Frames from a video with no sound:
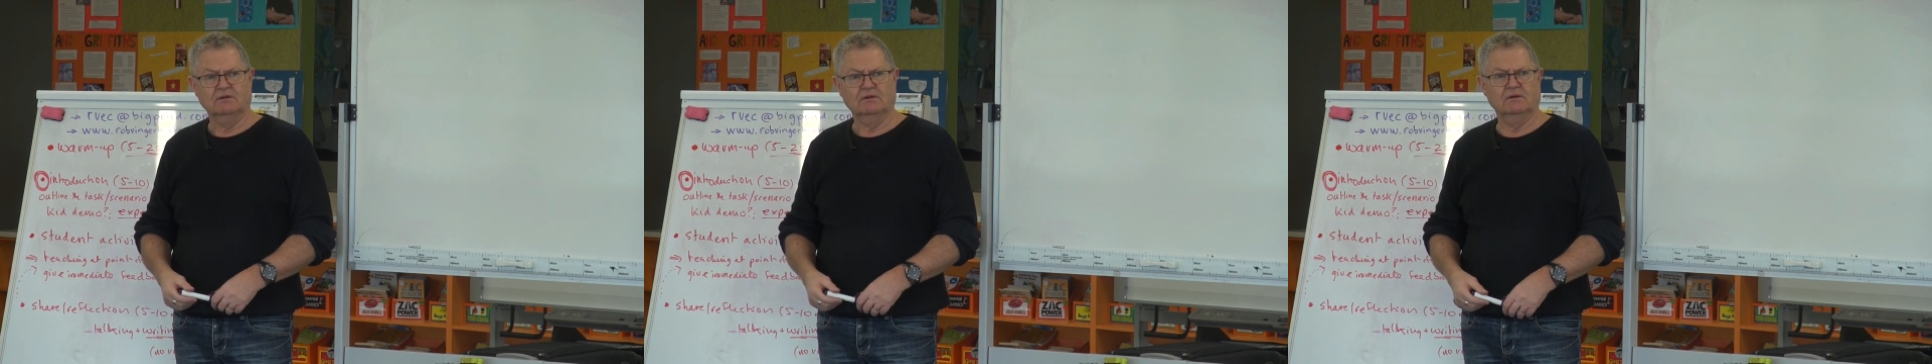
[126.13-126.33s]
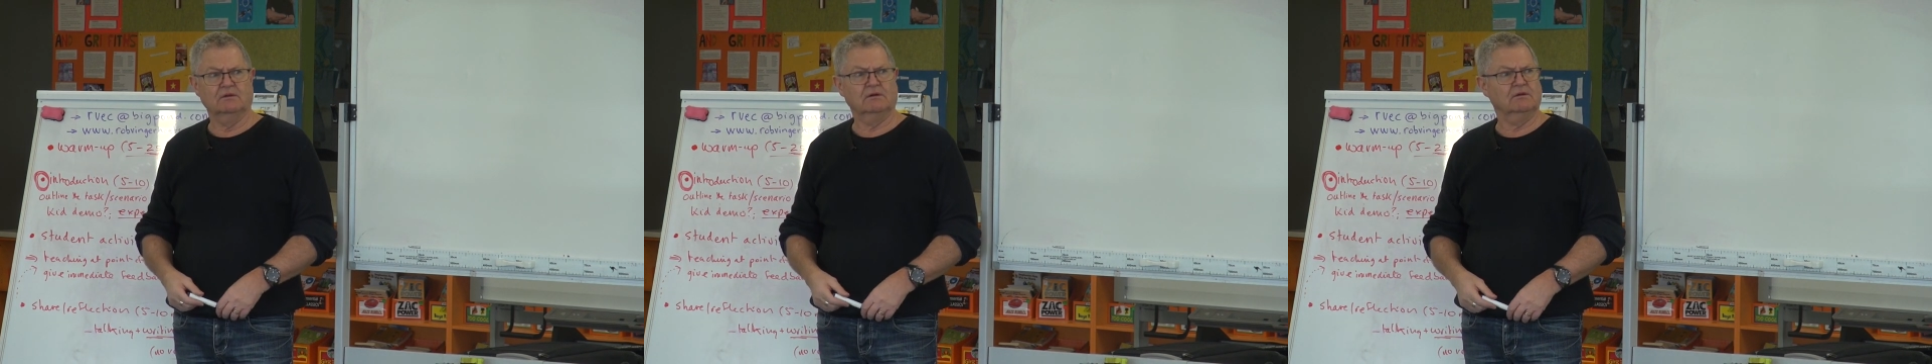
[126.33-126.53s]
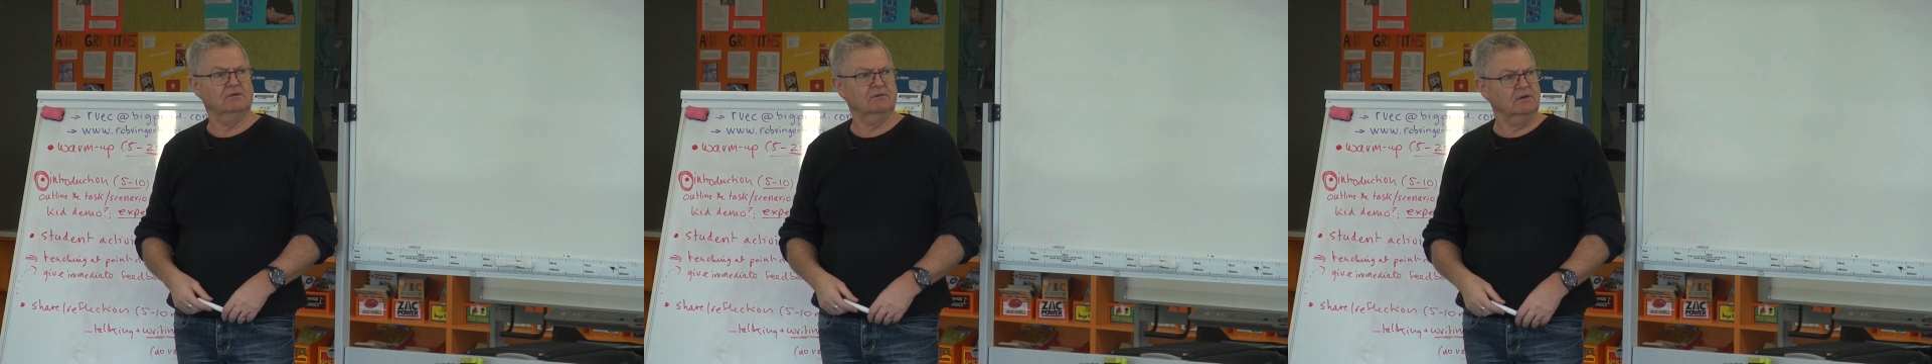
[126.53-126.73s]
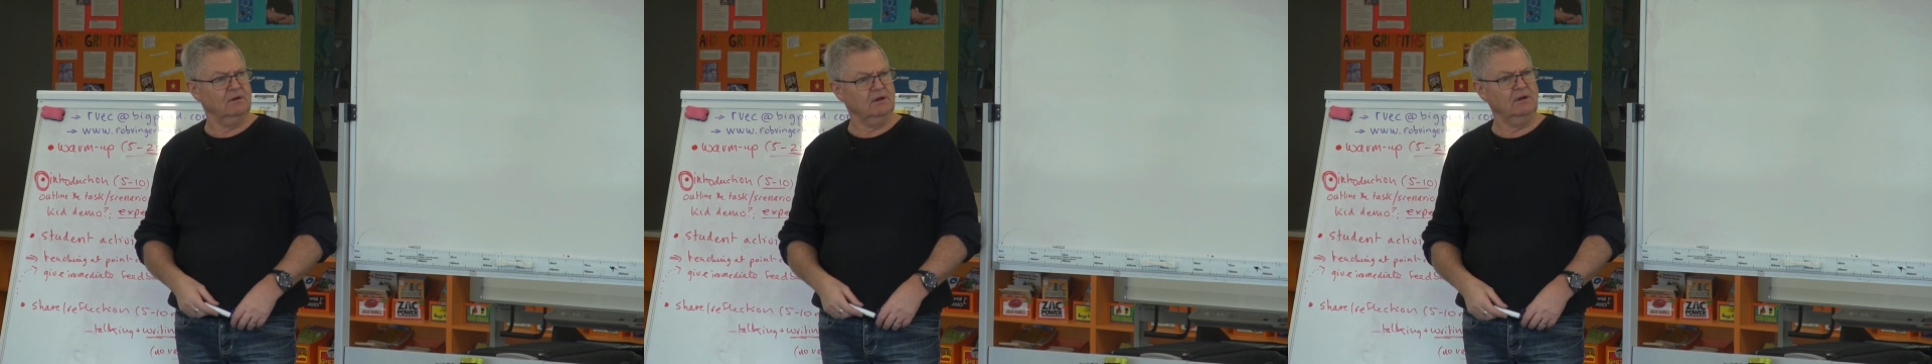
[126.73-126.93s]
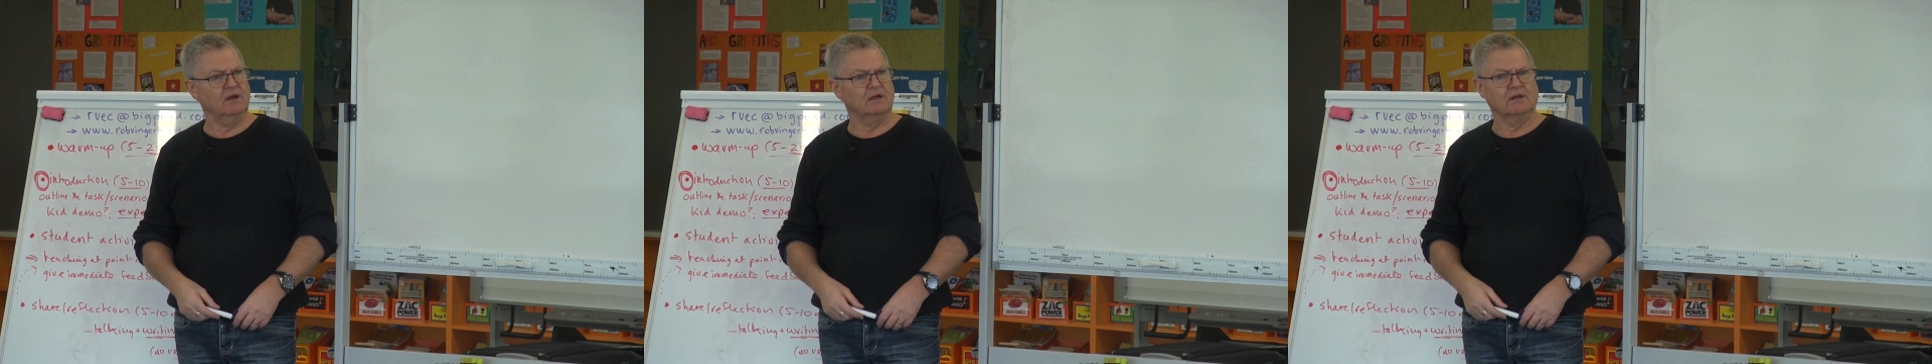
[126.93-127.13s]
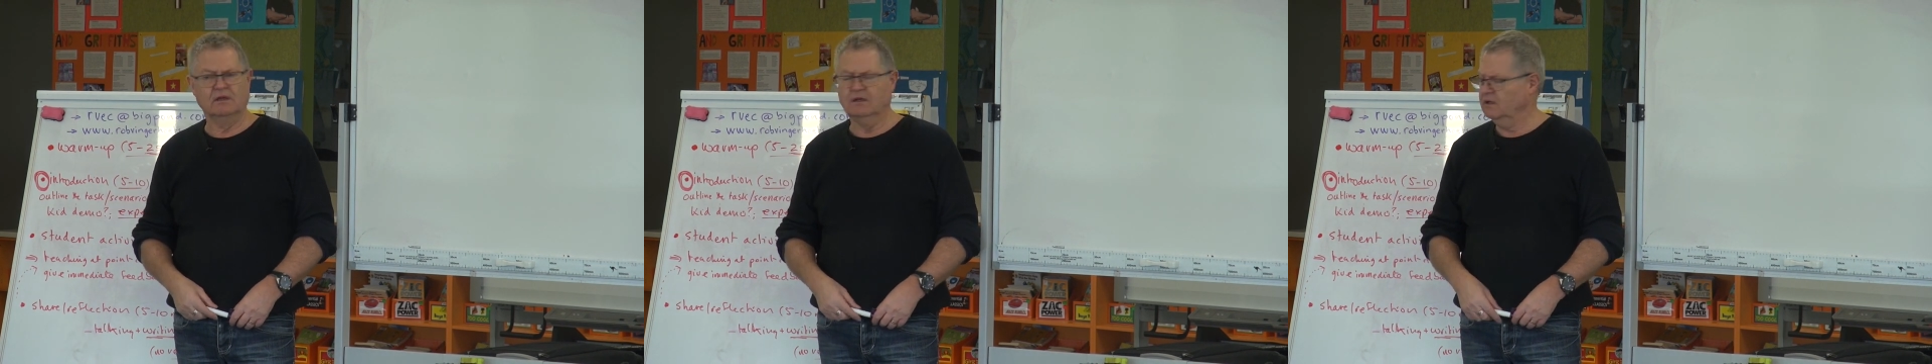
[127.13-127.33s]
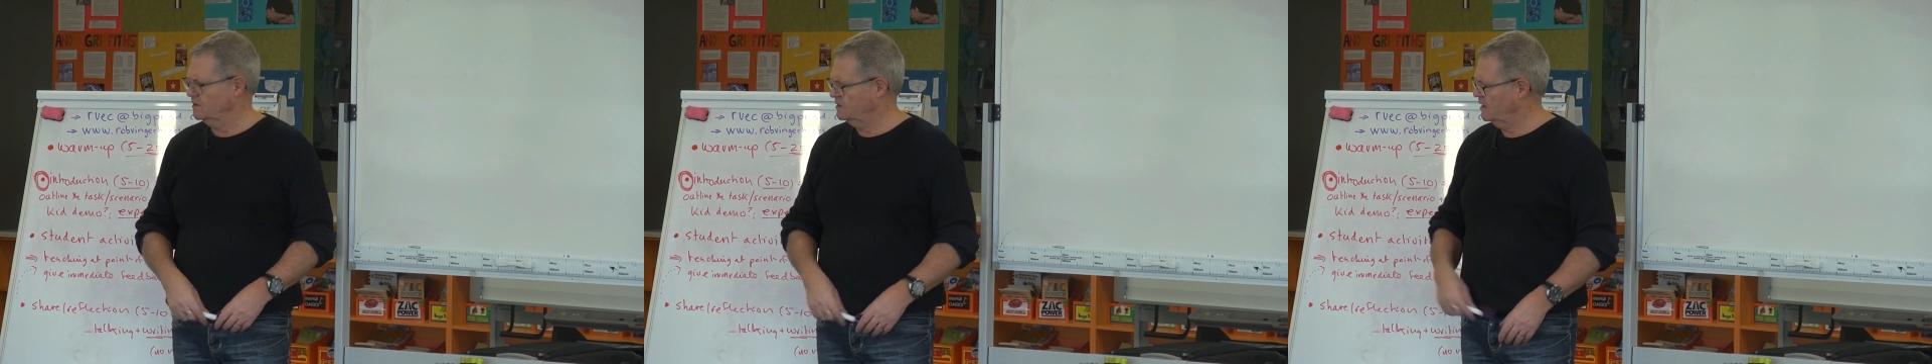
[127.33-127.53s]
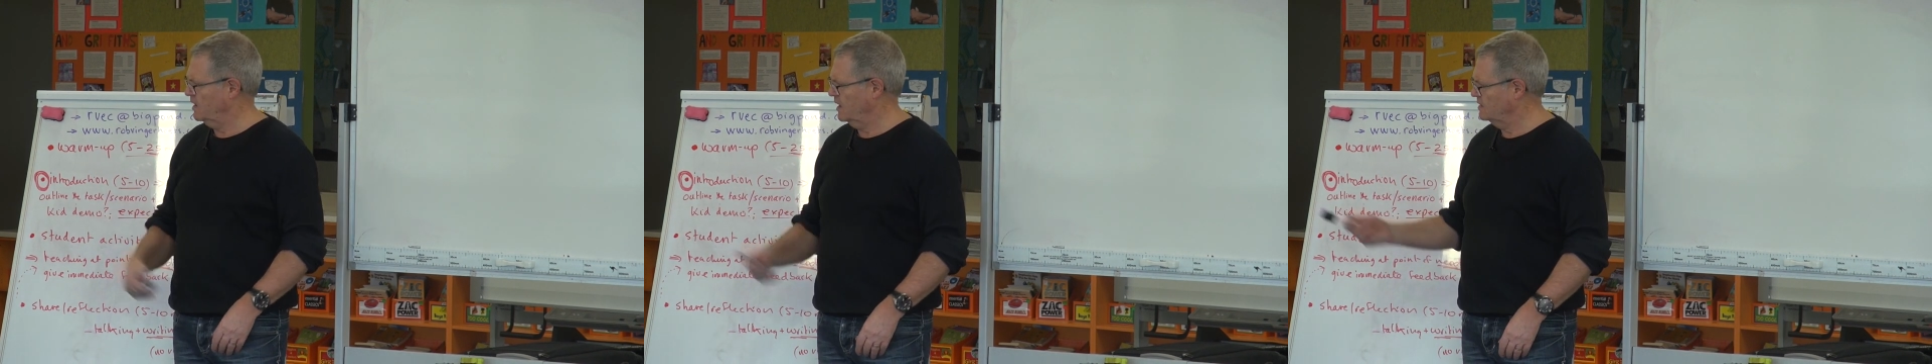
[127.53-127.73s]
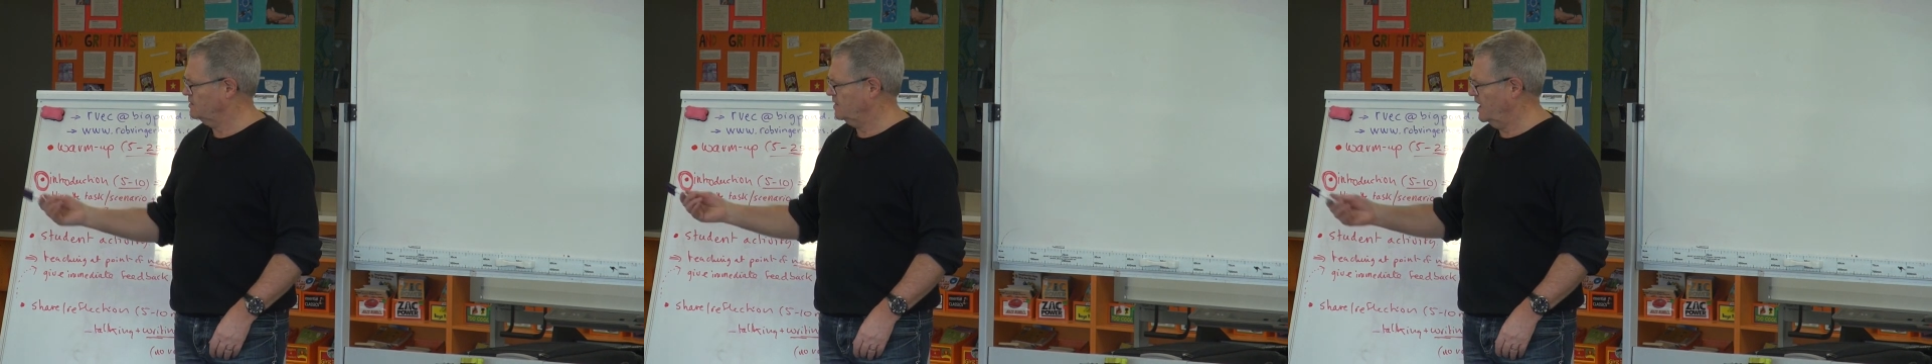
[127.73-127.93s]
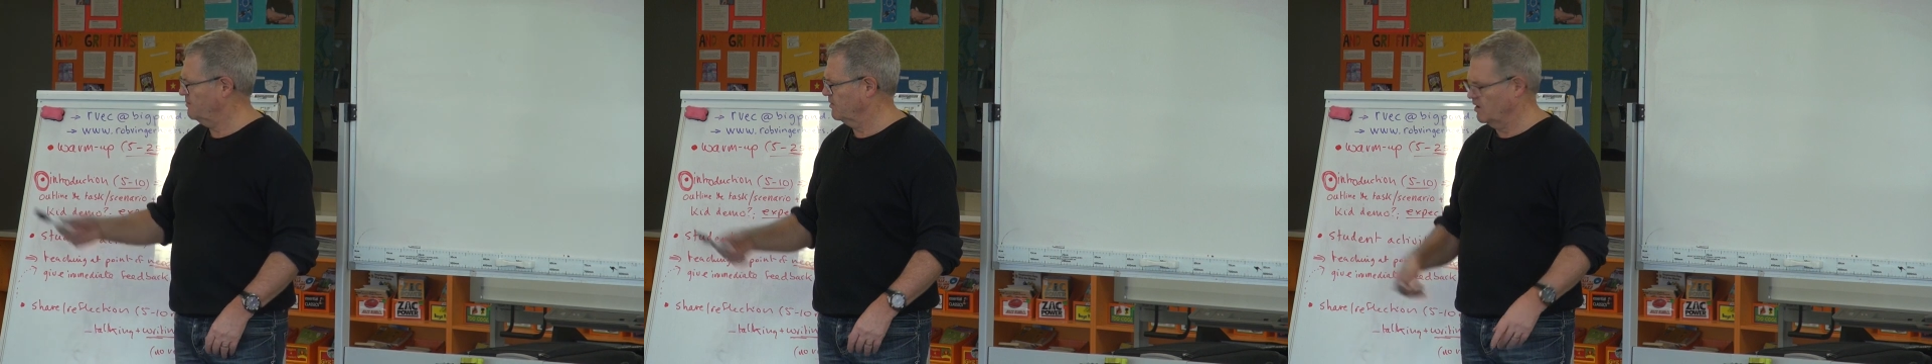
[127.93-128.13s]
I all right. I said, hey,
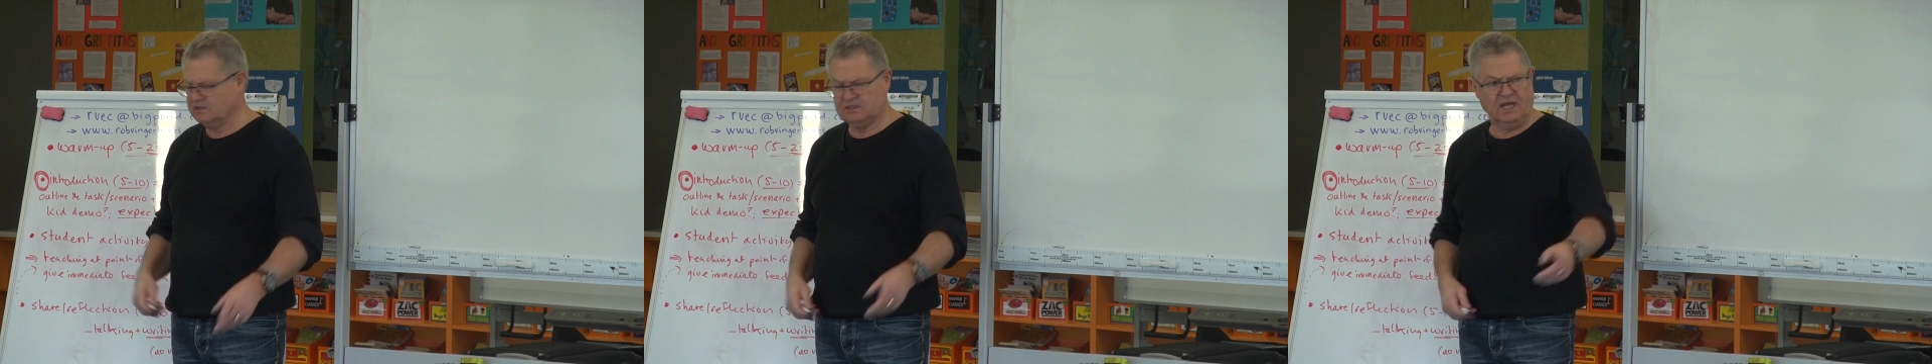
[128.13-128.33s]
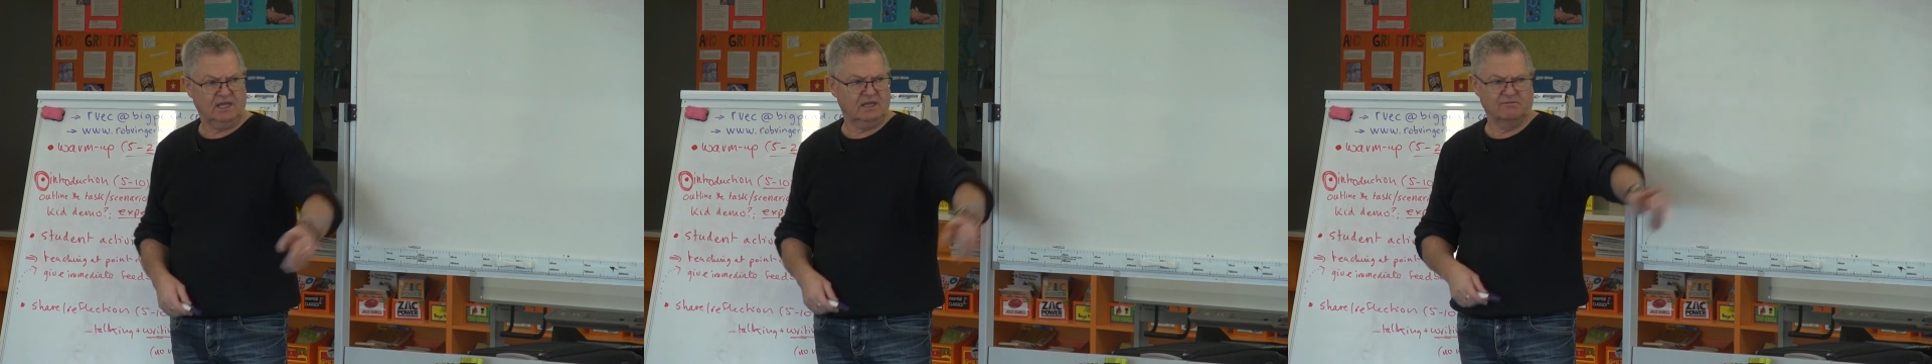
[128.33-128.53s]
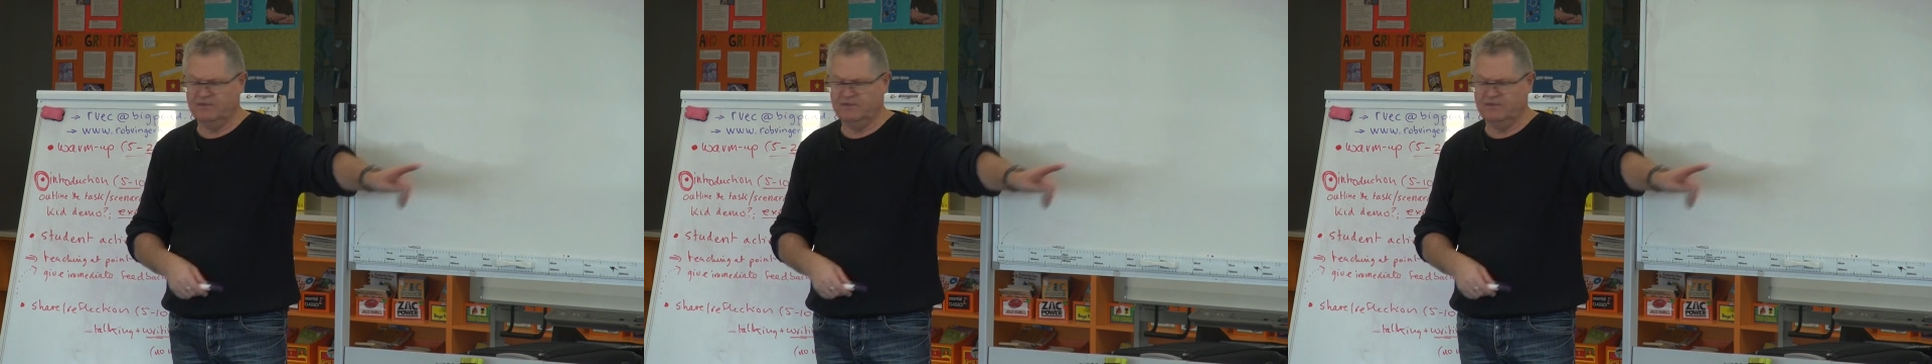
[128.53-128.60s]
Sam, I've got to tell you,